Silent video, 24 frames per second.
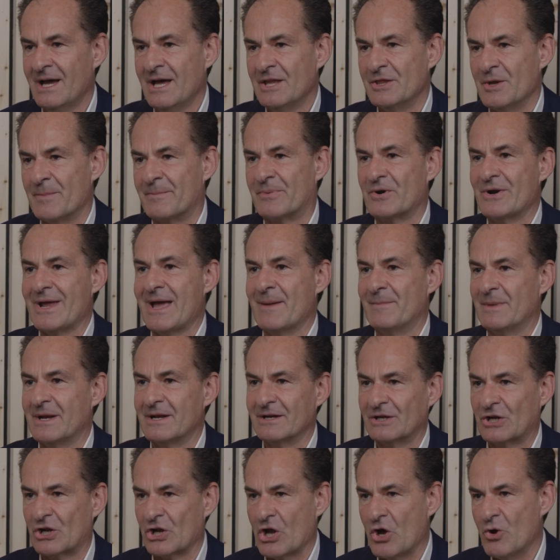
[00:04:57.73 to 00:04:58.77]
the
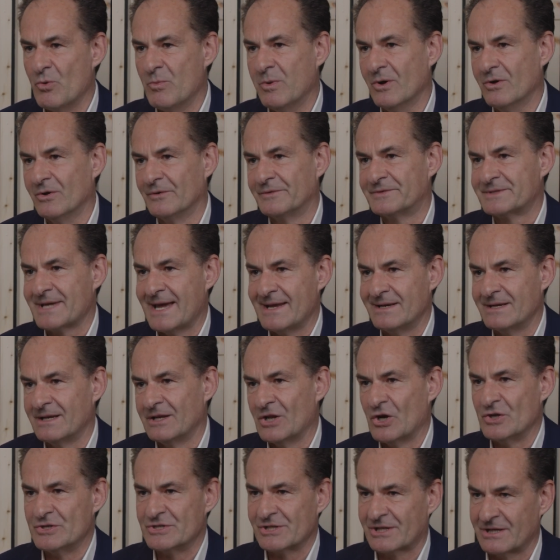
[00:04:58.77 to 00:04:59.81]
preeminent global
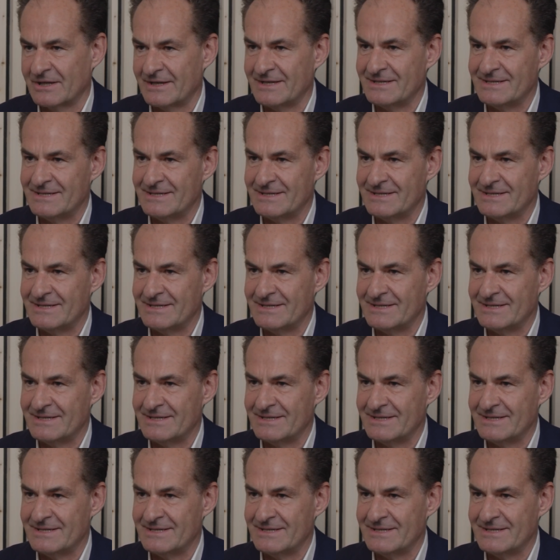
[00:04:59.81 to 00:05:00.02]
technological,